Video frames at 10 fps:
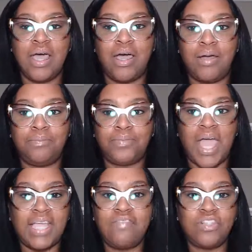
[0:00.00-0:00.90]

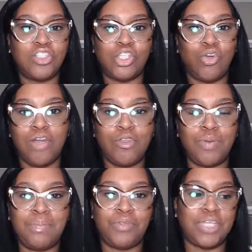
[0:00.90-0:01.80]
I even disagree
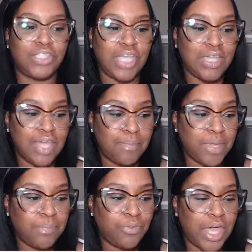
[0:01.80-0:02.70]
with people that say that
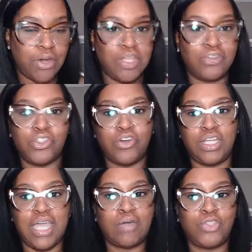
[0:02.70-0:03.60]
people that are even
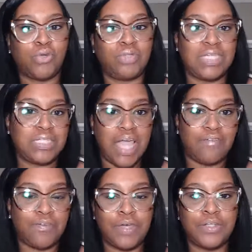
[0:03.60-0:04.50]
starting out don't need to
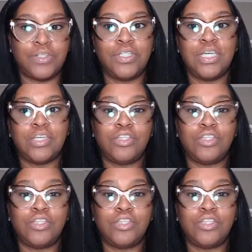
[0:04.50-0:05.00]
have a funnel.